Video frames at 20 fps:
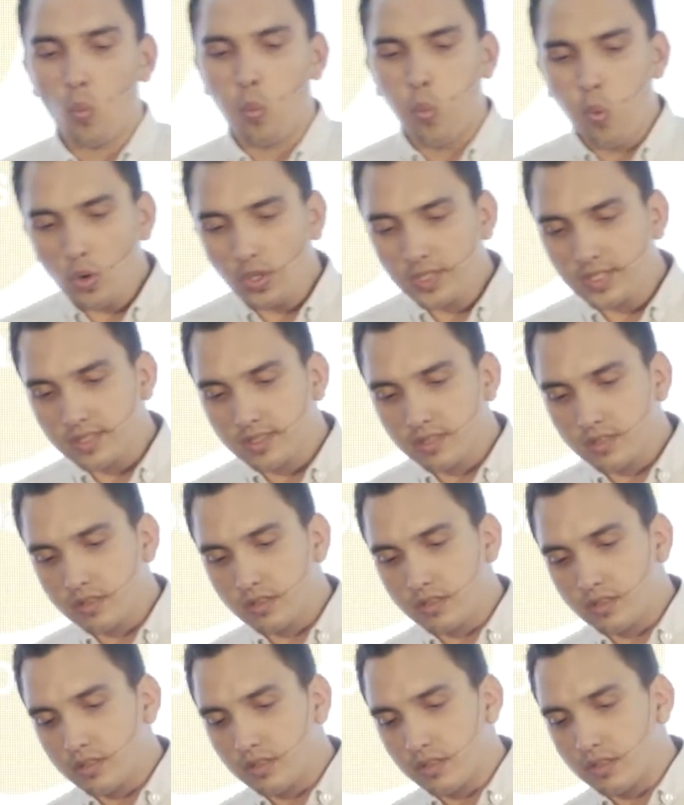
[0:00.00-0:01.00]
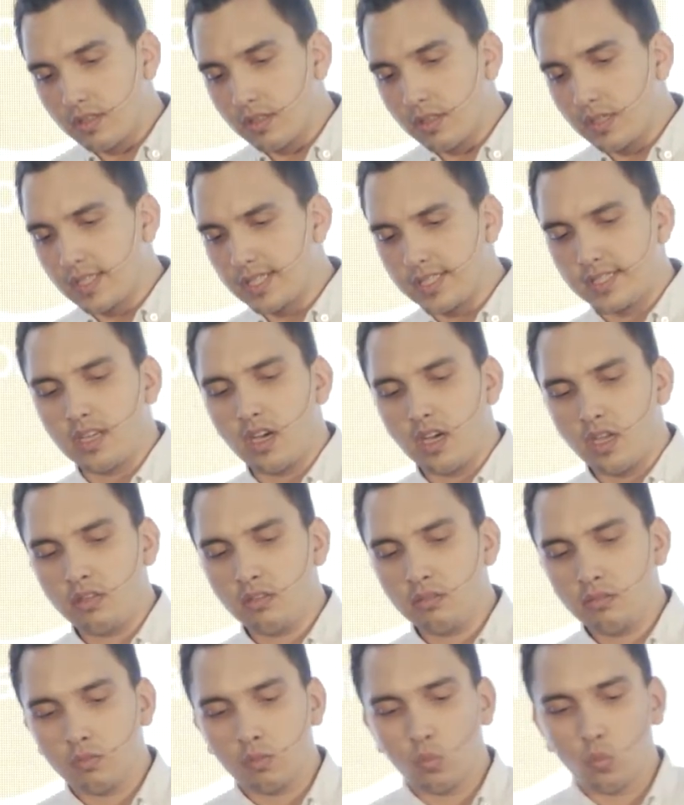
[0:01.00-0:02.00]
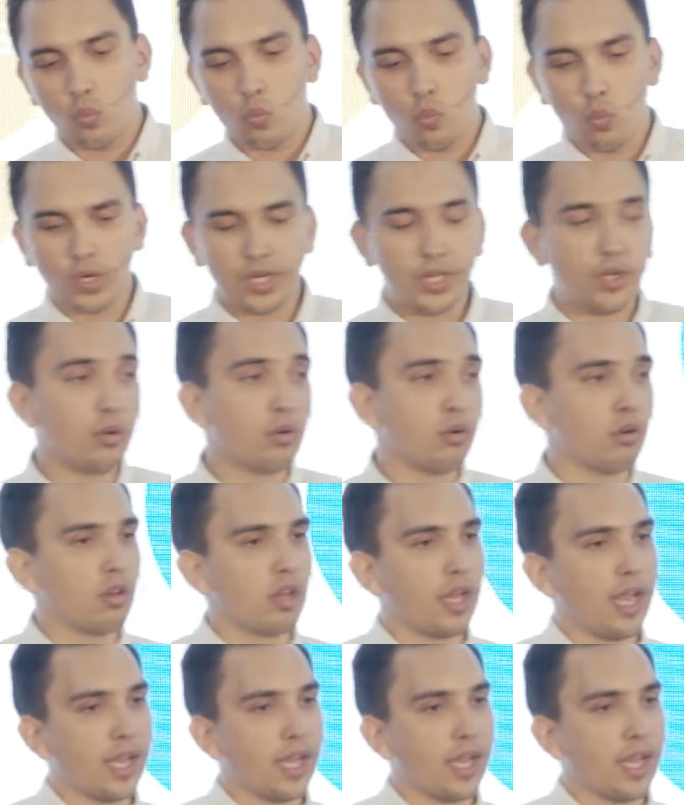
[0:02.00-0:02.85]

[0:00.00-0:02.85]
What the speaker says: What is done when you are